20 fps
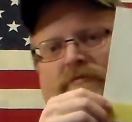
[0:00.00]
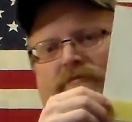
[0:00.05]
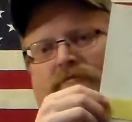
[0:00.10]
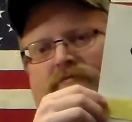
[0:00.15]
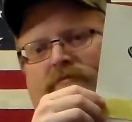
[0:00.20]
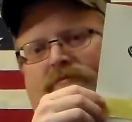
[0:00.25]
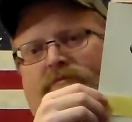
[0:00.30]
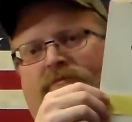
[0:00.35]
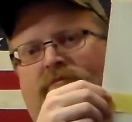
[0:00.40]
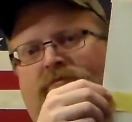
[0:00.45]

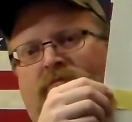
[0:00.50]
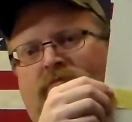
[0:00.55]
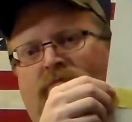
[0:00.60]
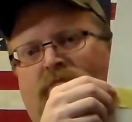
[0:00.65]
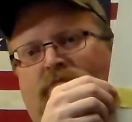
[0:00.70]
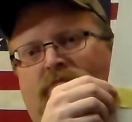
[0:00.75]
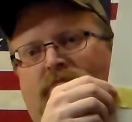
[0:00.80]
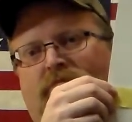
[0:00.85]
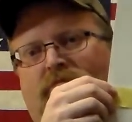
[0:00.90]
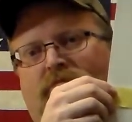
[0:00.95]

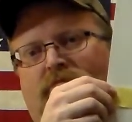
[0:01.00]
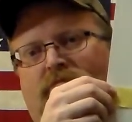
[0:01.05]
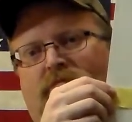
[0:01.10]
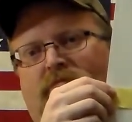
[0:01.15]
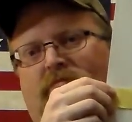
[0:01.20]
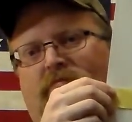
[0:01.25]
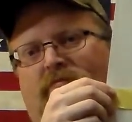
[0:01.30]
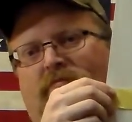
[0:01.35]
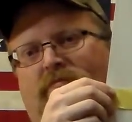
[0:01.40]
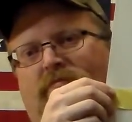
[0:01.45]

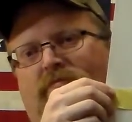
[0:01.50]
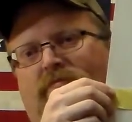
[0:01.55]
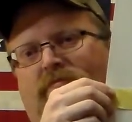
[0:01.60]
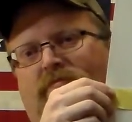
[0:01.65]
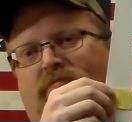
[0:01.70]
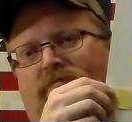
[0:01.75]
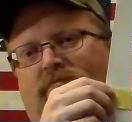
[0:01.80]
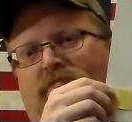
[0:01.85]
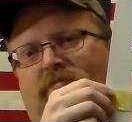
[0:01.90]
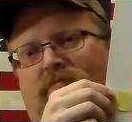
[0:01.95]

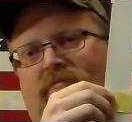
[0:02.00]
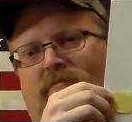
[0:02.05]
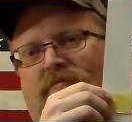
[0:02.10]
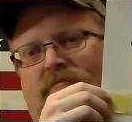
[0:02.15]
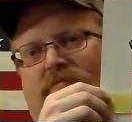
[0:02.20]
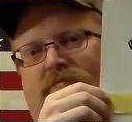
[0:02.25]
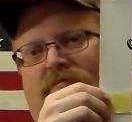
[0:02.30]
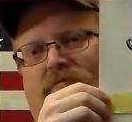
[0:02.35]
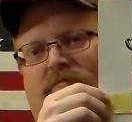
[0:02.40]
No one is speaking in this clip.